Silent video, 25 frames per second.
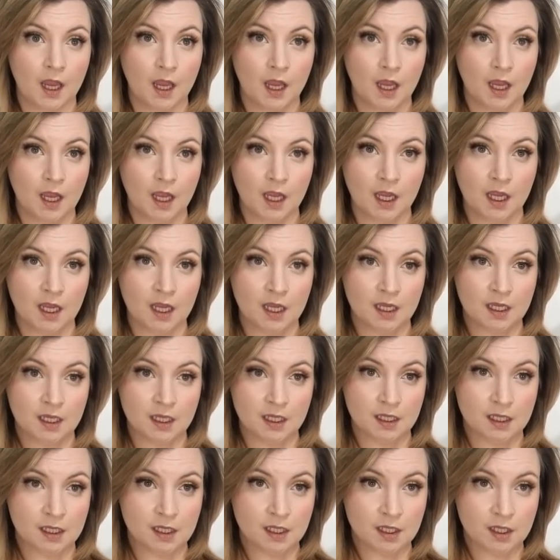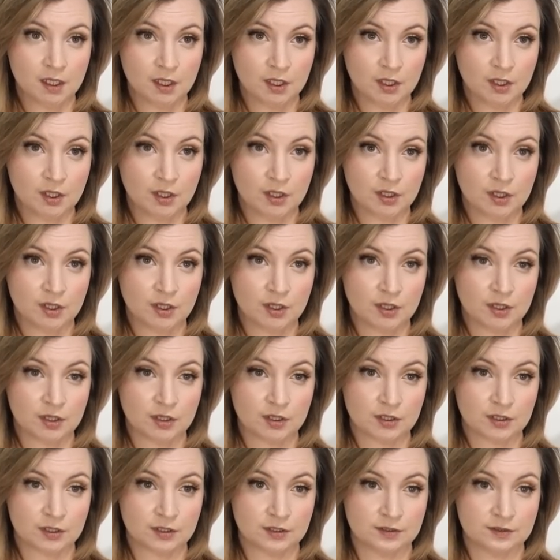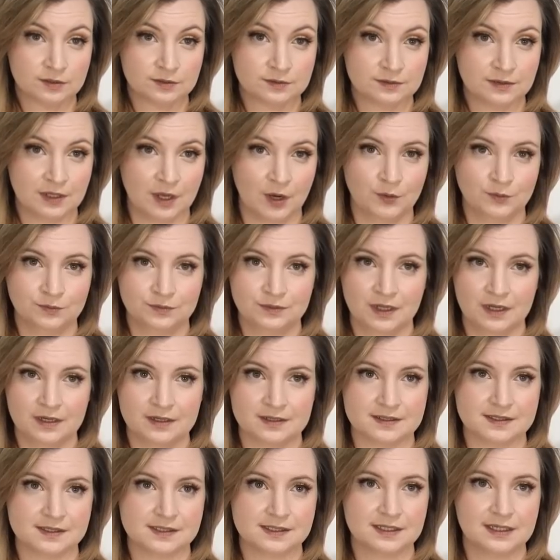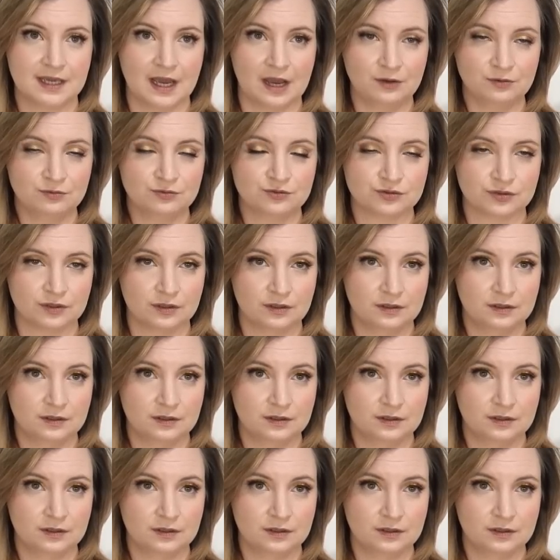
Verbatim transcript: Some scoundrel up to no good. Oh, not a scoundrel. I